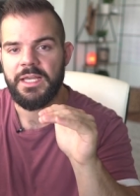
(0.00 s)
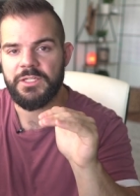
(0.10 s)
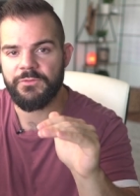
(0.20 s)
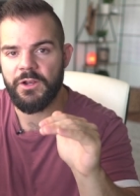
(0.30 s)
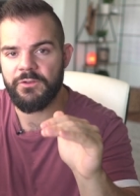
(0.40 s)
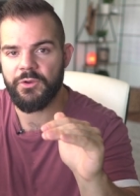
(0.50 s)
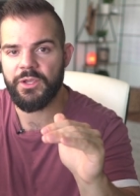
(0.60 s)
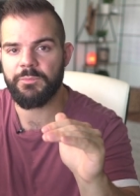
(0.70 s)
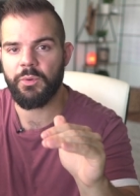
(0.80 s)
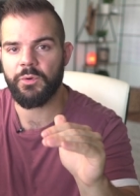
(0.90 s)
it's very,
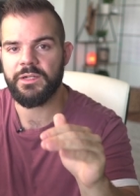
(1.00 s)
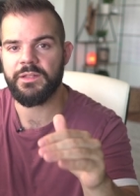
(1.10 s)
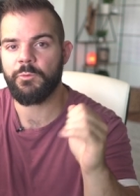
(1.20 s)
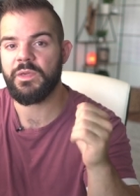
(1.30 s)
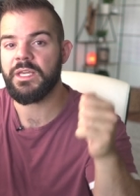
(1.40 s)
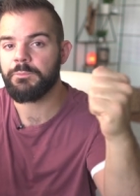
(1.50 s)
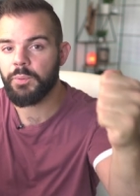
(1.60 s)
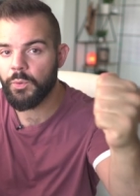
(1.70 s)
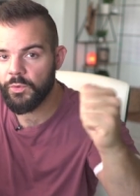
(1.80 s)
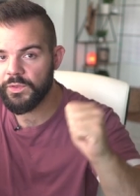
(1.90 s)
very important that we can
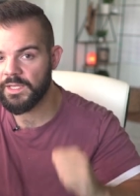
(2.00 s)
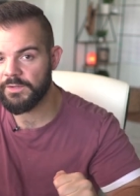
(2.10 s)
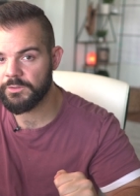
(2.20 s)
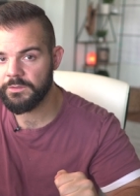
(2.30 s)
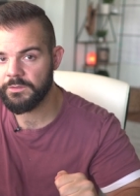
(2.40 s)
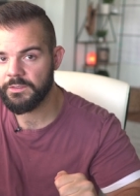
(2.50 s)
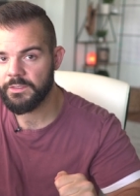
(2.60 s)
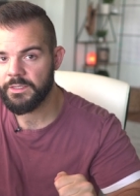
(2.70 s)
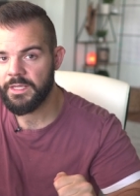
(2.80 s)
pull the lever